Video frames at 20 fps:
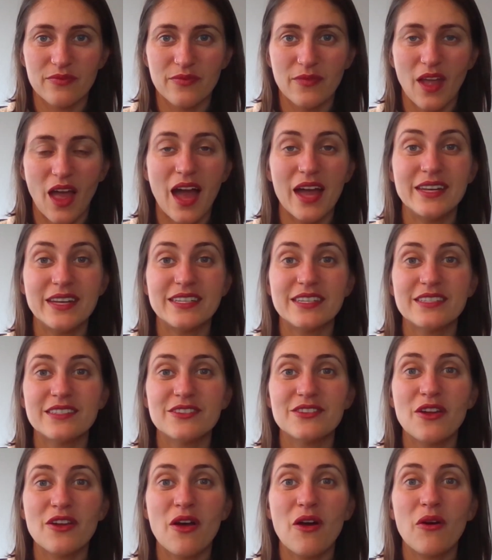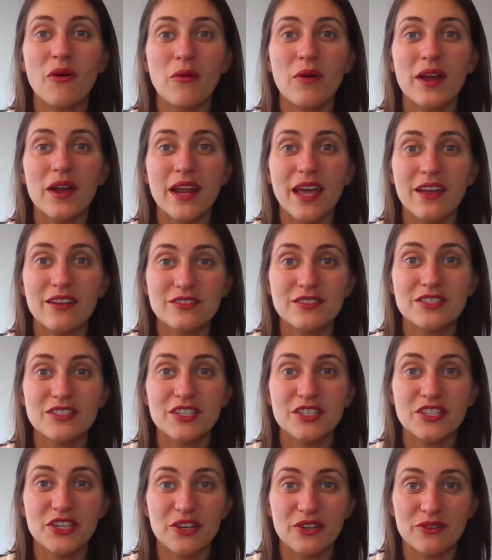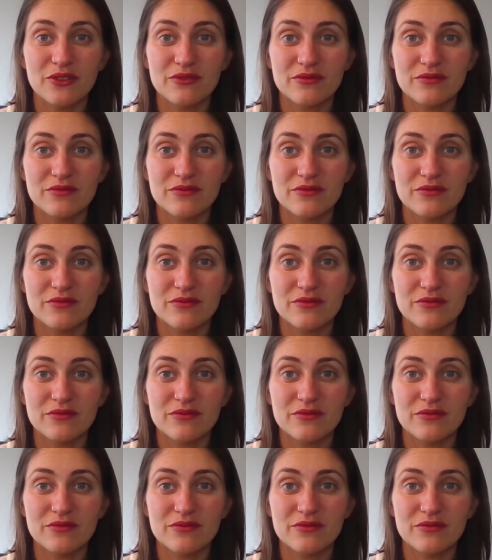I didn't know what else to do.